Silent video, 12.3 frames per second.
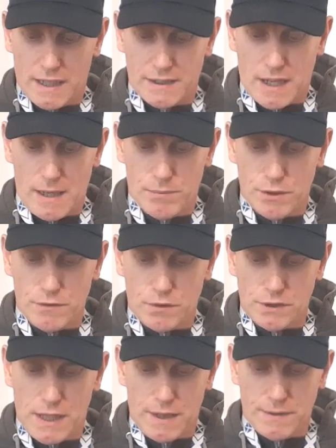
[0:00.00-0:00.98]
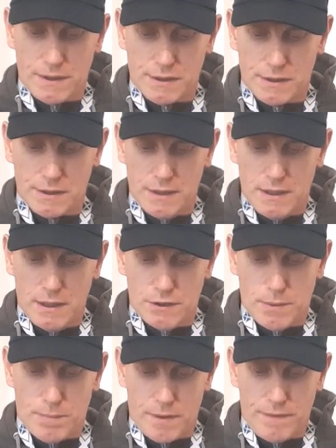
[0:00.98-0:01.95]
and Tribunal Service
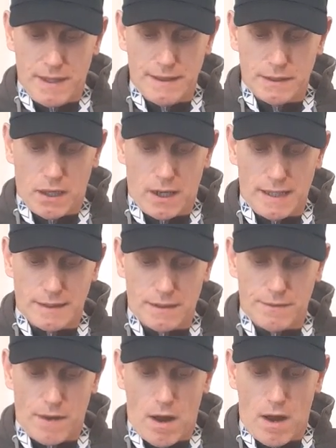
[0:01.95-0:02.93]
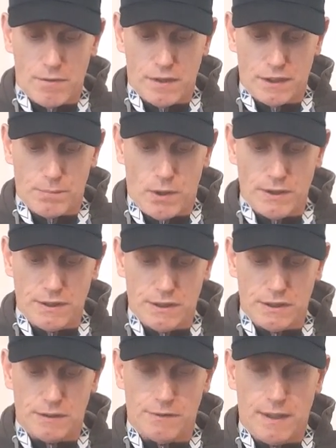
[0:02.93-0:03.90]
to provide collective
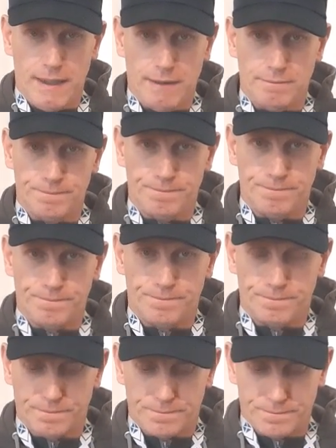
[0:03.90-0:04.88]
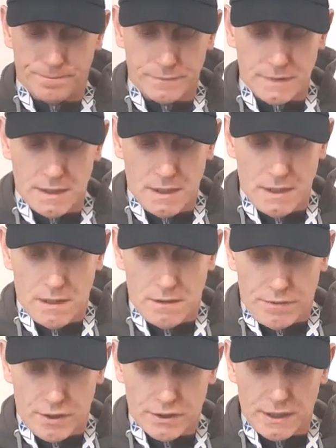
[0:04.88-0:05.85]
response, right?
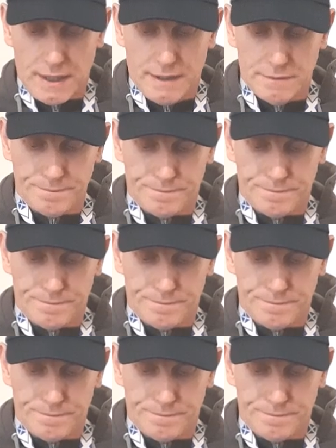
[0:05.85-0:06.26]
Firstly,